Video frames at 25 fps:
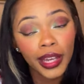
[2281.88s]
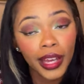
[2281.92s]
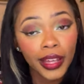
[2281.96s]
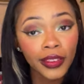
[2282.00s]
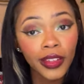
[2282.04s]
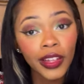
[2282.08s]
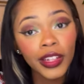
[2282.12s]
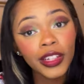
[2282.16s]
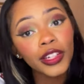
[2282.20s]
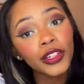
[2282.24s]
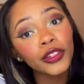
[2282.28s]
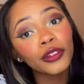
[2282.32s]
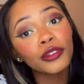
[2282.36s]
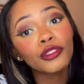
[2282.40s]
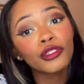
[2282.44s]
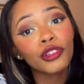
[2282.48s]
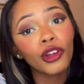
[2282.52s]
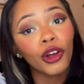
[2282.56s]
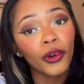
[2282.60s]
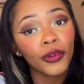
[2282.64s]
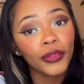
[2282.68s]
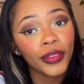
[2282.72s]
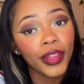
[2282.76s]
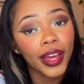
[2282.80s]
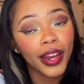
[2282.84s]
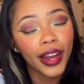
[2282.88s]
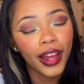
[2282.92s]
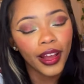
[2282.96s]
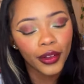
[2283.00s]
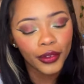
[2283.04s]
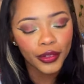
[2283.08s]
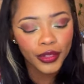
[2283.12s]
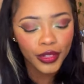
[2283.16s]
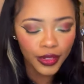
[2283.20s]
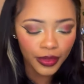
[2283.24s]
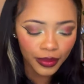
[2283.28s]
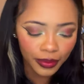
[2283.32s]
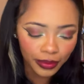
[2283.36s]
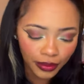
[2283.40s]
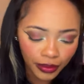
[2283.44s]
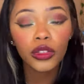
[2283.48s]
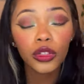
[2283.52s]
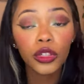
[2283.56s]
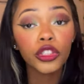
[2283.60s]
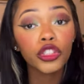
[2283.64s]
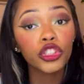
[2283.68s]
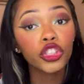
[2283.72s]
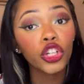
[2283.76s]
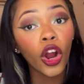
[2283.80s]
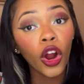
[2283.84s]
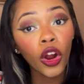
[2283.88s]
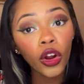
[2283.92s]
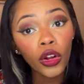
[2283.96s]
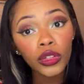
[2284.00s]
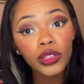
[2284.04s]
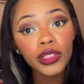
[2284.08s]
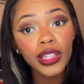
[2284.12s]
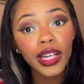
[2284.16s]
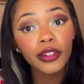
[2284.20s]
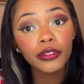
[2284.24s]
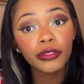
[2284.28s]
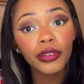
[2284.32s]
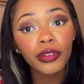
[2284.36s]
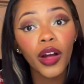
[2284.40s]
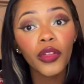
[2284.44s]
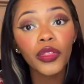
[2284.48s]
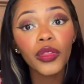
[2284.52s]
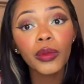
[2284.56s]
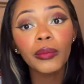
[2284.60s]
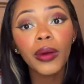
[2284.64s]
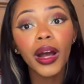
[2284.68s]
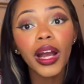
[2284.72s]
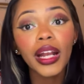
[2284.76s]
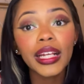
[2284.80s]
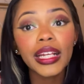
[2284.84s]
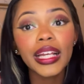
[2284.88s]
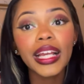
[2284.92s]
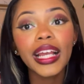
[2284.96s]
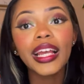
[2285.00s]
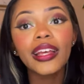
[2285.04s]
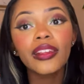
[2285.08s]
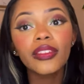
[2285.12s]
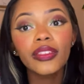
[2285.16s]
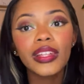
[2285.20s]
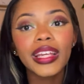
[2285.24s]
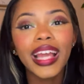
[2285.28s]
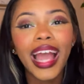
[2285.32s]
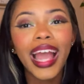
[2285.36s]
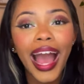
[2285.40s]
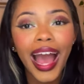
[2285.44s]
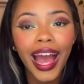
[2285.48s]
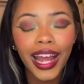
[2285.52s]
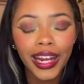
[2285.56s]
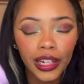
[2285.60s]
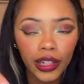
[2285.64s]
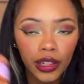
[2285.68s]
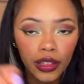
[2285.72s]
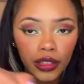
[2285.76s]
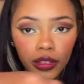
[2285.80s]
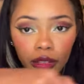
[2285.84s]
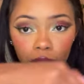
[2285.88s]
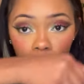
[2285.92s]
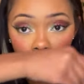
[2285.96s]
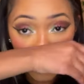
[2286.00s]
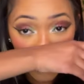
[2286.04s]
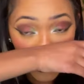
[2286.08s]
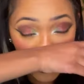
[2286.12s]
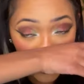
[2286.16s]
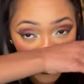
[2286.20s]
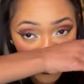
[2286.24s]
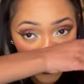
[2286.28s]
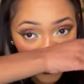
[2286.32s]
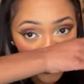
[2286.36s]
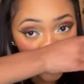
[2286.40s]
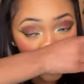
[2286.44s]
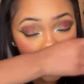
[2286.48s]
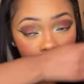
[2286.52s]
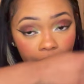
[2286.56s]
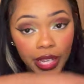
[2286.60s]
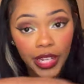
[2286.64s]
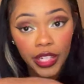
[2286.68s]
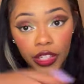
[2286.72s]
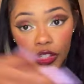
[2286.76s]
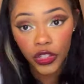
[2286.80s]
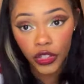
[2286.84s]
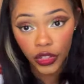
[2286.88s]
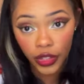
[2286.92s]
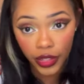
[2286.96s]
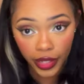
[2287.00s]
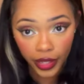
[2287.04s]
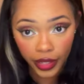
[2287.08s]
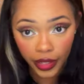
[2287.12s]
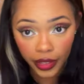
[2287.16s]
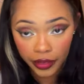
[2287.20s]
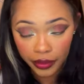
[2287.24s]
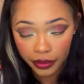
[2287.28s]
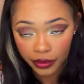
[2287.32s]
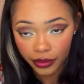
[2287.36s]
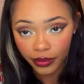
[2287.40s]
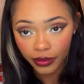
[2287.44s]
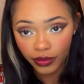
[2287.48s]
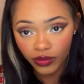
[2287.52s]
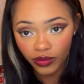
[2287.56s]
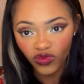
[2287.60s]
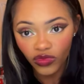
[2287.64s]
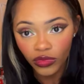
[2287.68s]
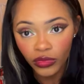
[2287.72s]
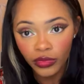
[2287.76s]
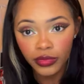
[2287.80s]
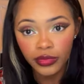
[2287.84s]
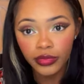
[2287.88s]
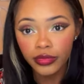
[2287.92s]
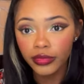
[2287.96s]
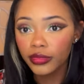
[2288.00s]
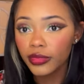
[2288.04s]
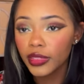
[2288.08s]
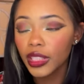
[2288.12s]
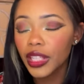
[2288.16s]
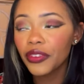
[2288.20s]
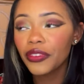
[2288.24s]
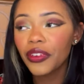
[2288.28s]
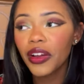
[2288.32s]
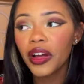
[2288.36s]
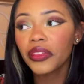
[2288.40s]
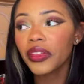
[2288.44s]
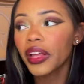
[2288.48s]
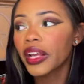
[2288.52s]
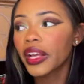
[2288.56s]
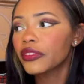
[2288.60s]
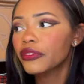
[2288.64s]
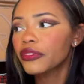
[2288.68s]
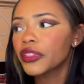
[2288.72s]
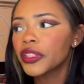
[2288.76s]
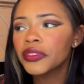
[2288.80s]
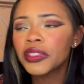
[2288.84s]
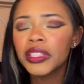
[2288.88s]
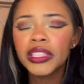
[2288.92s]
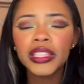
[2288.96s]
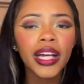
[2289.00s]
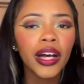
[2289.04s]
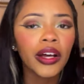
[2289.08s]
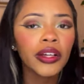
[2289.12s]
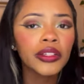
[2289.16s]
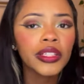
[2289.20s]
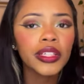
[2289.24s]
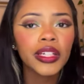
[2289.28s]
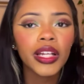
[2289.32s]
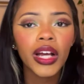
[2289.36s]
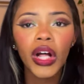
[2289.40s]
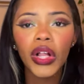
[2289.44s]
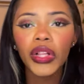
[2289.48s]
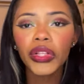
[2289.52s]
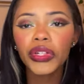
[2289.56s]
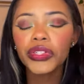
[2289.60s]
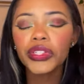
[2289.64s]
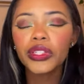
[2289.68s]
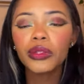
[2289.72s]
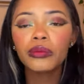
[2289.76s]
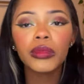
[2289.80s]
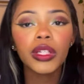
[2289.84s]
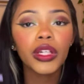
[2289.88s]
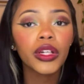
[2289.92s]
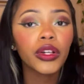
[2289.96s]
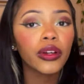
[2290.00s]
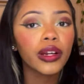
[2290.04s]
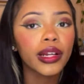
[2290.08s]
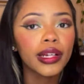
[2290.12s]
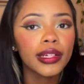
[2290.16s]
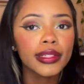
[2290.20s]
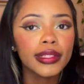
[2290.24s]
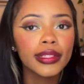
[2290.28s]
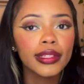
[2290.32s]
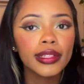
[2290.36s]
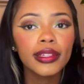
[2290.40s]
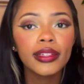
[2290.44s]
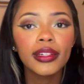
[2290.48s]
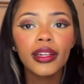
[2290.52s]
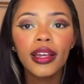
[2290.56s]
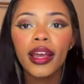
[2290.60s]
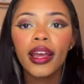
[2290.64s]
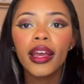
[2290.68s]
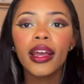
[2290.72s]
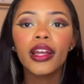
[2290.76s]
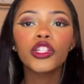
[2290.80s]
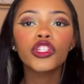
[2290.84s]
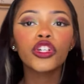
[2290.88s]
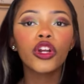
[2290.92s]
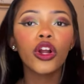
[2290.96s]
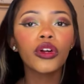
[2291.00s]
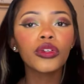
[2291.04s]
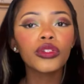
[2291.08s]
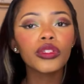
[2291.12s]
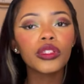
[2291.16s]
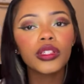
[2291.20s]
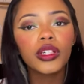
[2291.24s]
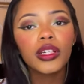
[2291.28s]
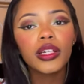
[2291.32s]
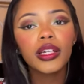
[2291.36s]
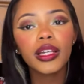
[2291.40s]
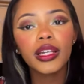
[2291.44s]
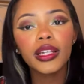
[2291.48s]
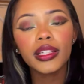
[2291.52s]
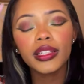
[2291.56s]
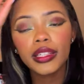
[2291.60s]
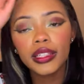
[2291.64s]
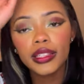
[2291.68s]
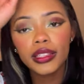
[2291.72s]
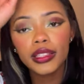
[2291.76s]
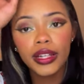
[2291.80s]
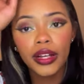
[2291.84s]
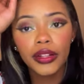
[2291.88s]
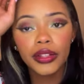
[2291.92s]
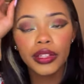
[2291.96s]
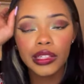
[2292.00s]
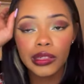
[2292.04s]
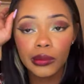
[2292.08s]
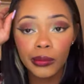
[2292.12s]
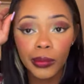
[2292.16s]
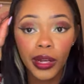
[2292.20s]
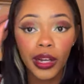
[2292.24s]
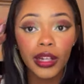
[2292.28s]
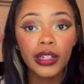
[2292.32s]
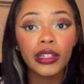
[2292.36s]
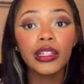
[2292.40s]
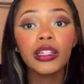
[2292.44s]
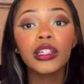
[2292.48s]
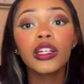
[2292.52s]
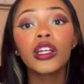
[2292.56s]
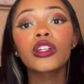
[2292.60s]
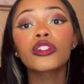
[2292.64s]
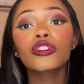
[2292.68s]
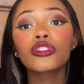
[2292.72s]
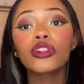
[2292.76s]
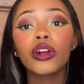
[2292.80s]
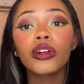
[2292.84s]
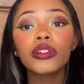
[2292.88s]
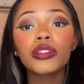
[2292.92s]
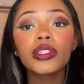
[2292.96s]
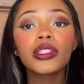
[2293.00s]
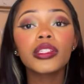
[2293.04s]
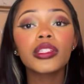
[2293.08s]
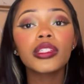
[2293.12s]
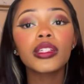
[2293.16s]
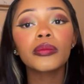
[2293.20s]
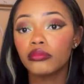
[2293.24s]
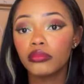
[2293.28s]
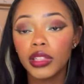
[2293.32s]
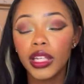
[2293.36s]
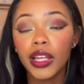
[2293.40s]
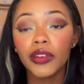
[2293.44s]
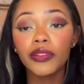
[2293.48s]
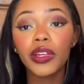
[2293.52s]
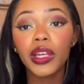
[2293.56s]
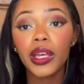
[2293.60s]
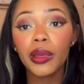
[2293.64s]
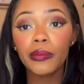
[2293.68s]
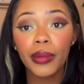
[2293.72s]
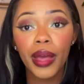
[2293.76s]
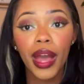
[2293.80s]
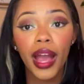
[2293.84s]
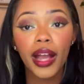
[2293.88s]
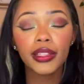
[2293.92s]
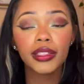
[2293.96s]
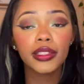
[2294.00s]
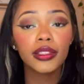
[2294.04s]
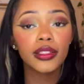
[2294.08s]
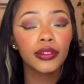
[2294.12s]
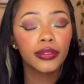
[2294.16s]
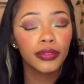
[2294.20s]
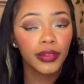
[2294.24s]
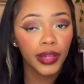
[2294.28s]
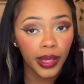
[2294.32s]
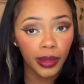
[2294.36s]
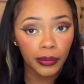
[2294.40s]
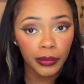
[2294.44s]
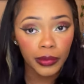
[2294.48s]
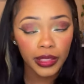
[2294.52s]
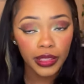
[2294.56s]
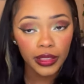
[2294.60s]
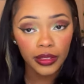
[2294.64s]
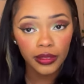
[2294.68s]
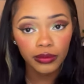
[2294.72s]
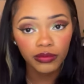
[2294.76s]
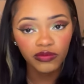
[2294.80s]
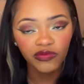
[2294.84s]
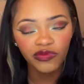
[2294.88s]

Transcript: and they did used to own that house. Or Charles had found the money in the attic during the earthquake and took it. He found like $50,000, something crazy. Charles took it, didn't tell anybody. Charles ends up giving it back to the family.